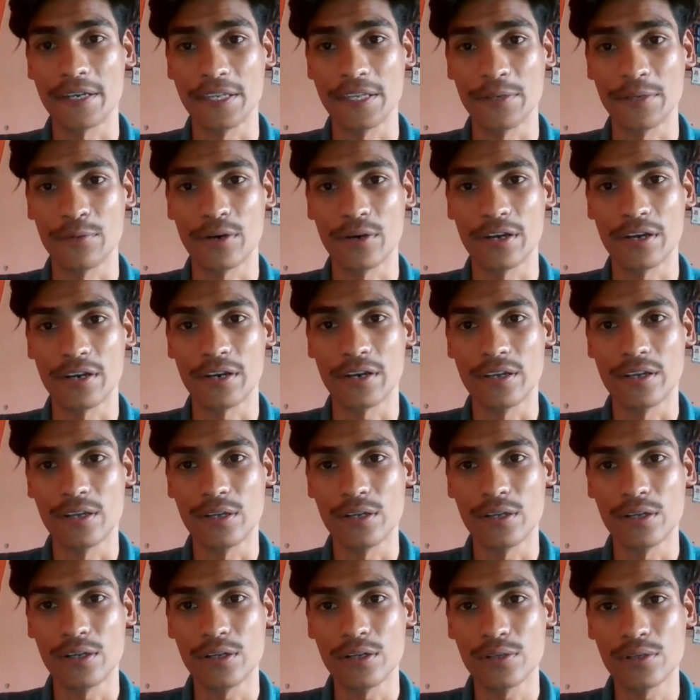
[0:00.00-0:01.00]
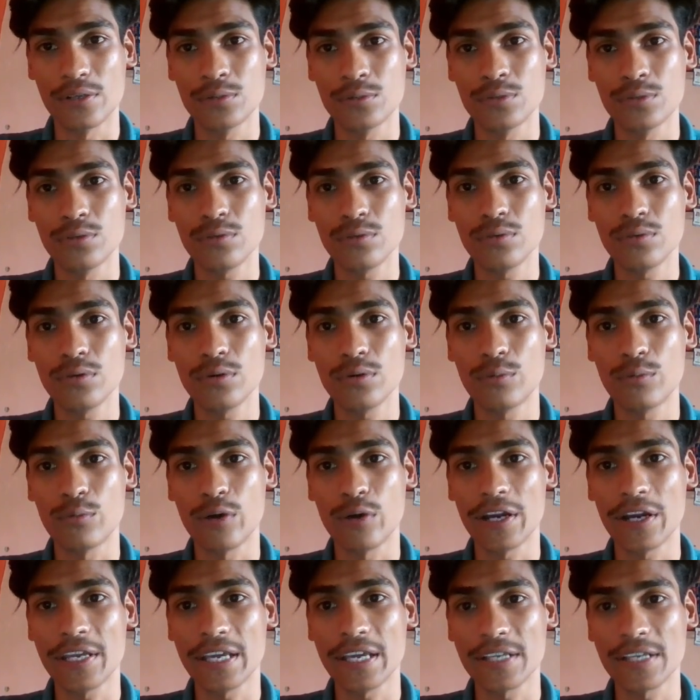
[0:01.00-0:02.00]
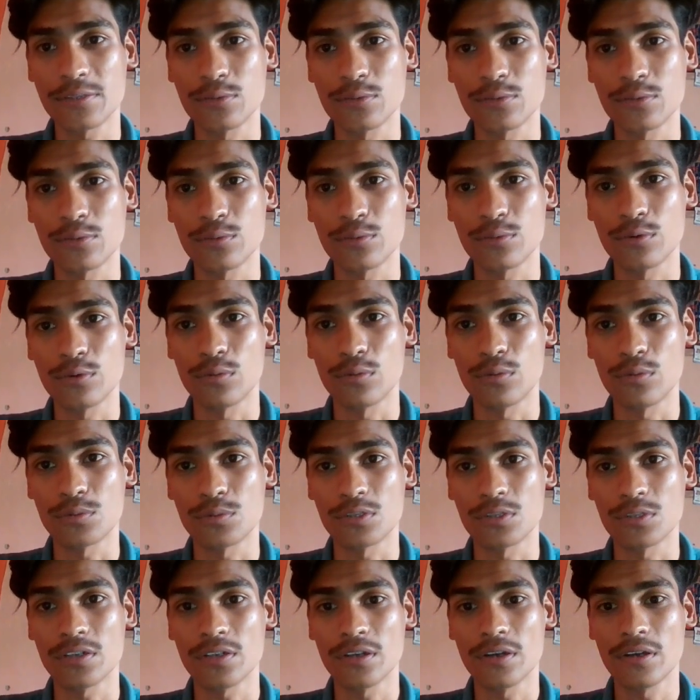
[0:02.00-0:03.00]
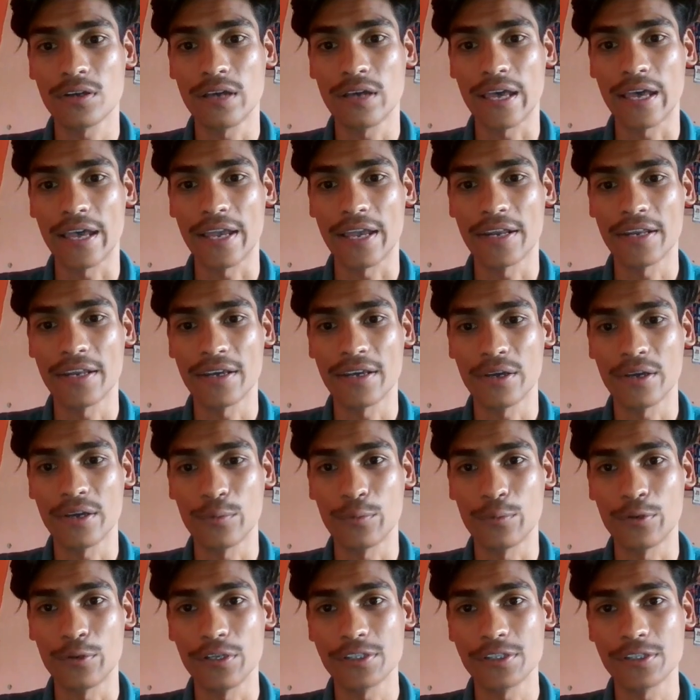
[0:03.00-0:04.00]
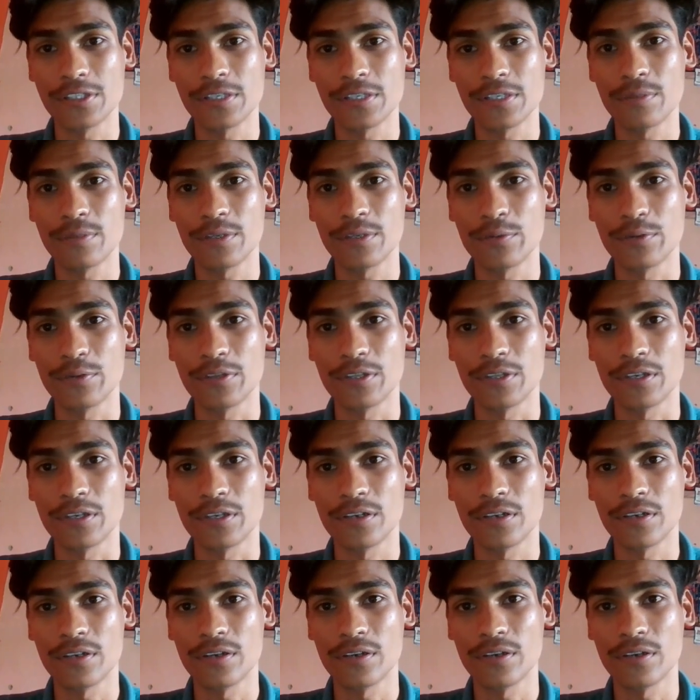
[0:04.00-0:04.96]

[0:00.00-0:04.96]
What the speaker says: d1. So white has no option and will simply win the